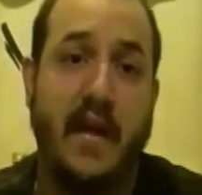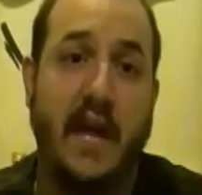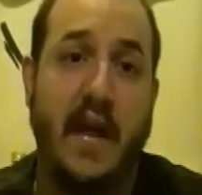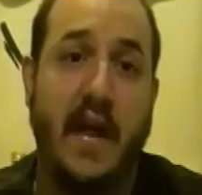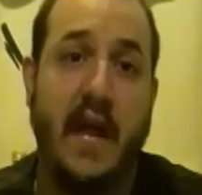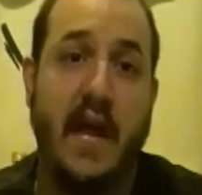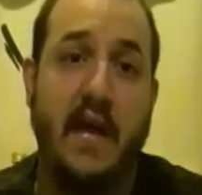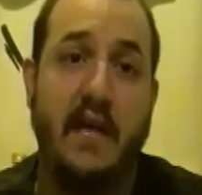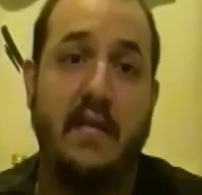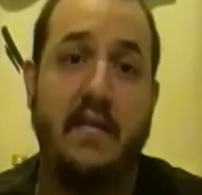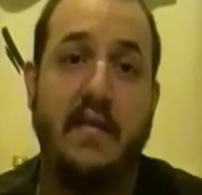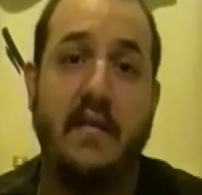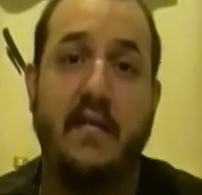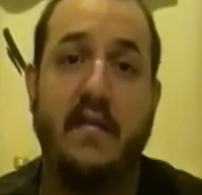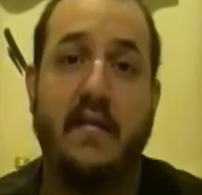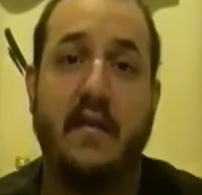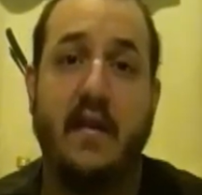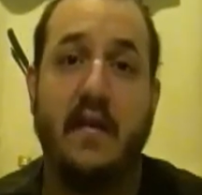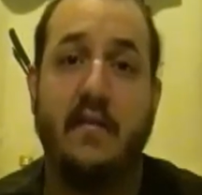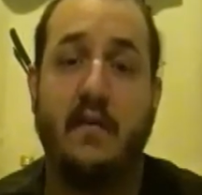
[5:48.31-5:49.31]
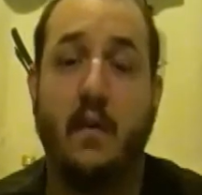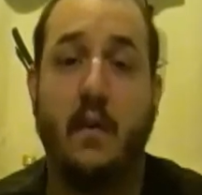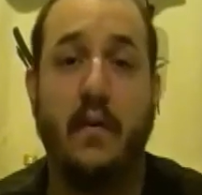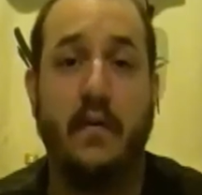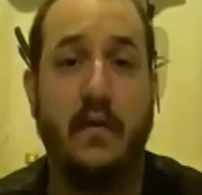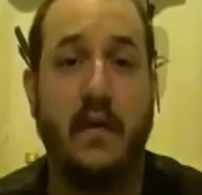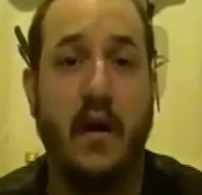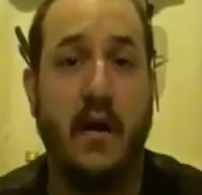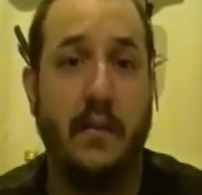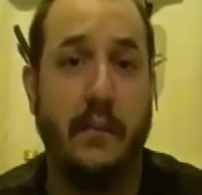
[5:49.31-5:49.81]
and this has
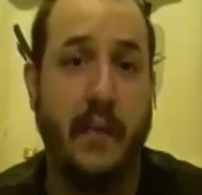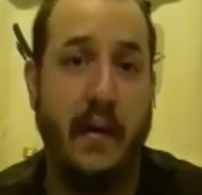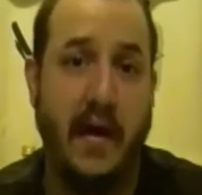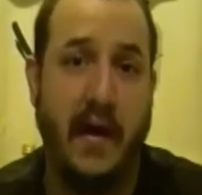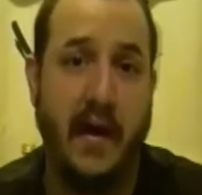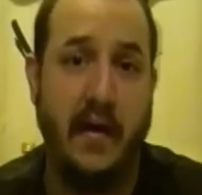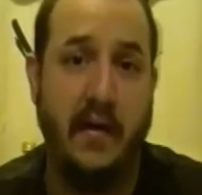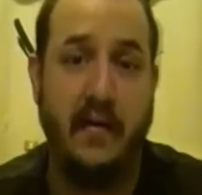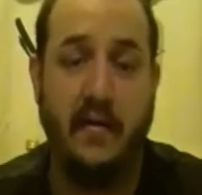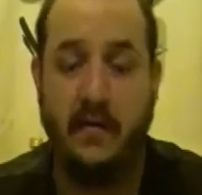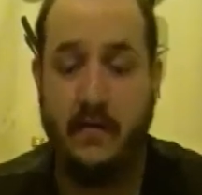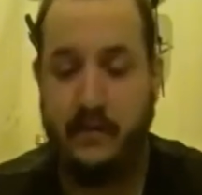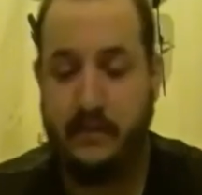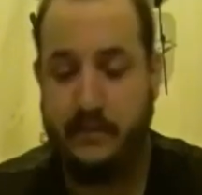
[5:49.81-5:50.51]
always gone bad